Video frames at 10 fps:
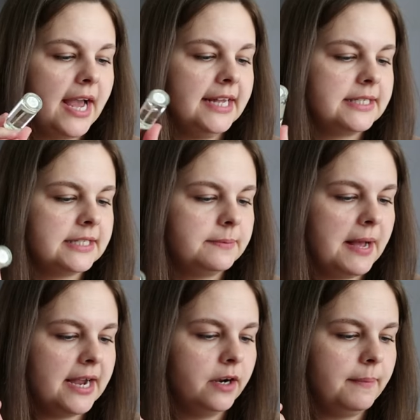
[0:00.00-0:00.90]
okay. It's
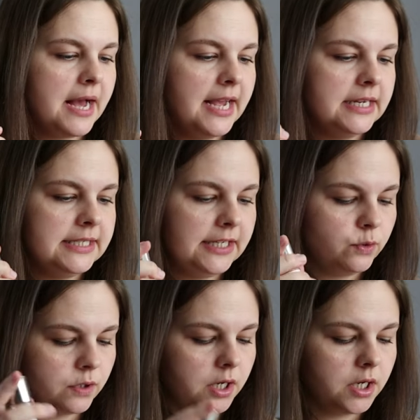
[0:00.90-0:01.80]
inspired by a
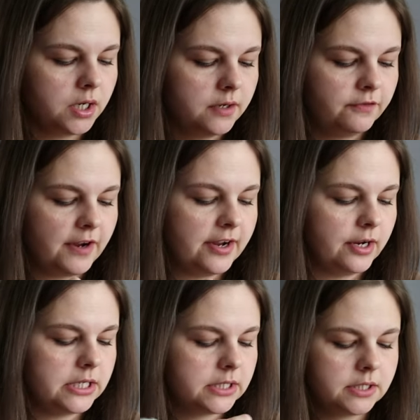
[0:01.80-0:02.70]
Dior
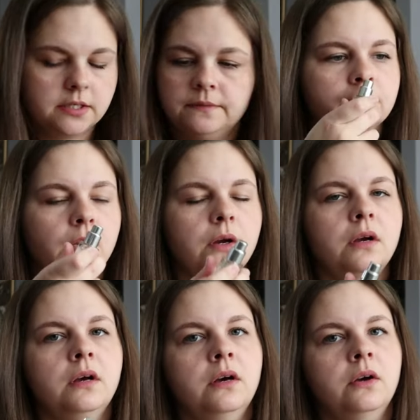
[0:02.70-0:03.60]
fragrance.
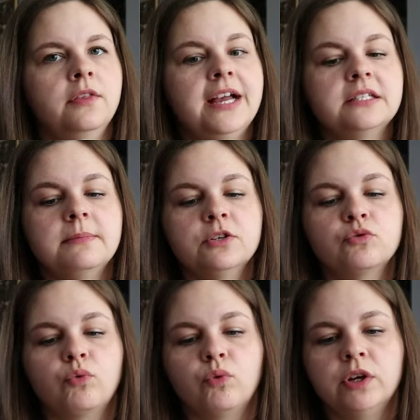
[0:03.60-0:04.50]
Oh, that
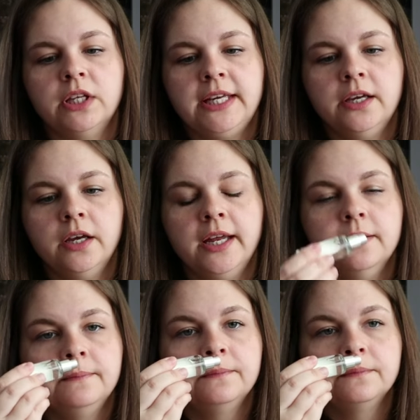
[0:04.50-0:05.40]
smells really
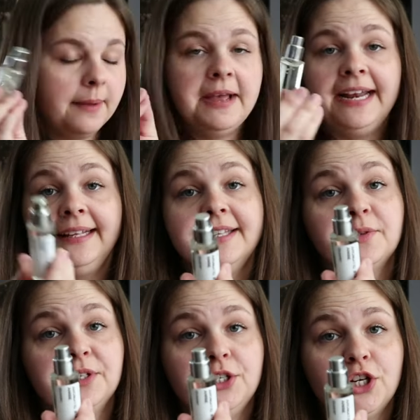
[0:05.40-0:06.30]
good. I'm adding
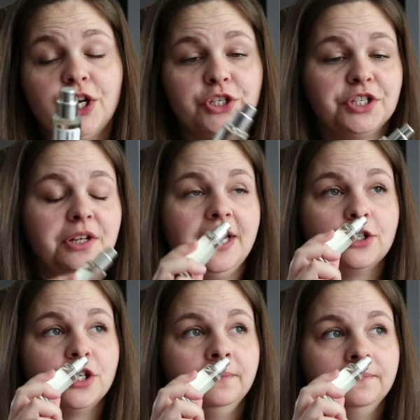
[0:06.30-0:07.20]
this one to Josh's
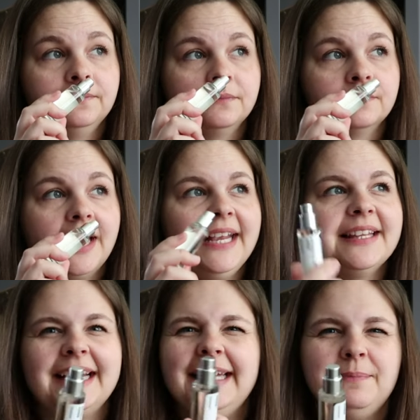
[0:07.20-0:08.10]
collection. He
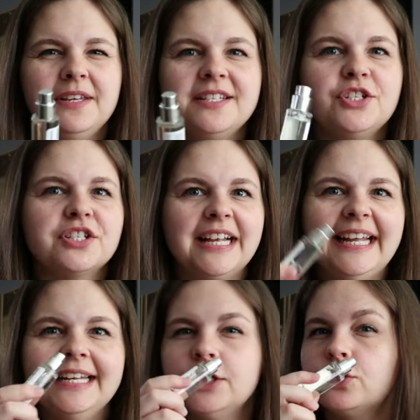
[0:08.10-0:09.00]
can like keep this just
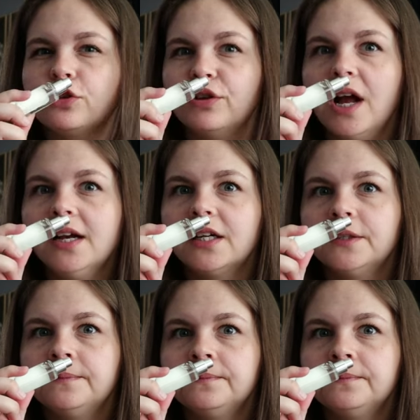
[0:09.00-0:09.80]
like in his truck.